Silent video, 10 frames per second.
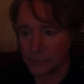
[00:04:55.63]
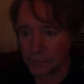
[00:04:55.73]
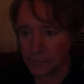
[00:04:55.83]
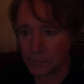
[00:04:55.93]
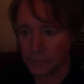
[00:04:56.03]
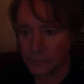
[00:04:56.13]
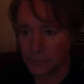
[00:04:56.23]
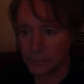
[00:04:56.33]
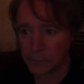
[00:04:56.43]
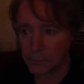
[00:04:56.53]

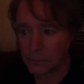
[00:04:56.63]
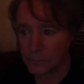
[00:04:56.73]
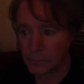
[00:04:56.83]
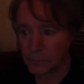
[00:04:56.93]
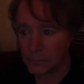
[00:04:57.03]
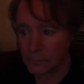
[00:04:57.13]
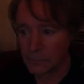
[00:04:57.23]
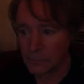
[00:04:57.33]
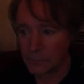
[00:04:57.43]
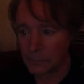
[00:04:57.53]

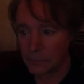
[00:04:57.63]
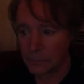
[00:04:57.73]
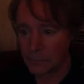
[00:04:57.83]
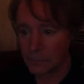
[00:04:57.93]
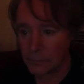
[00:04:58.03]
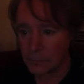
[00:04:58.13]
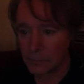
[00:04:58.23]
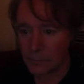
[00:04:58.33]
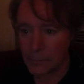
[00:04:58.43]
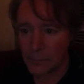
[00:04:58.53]

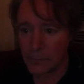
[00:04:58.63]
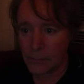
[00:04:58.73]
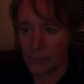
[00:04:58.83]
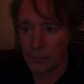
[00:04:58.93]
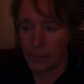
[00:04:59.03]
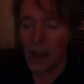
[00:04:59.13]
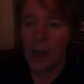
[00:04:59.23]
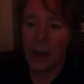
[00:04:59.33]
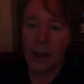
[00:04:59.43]
Nothing is said.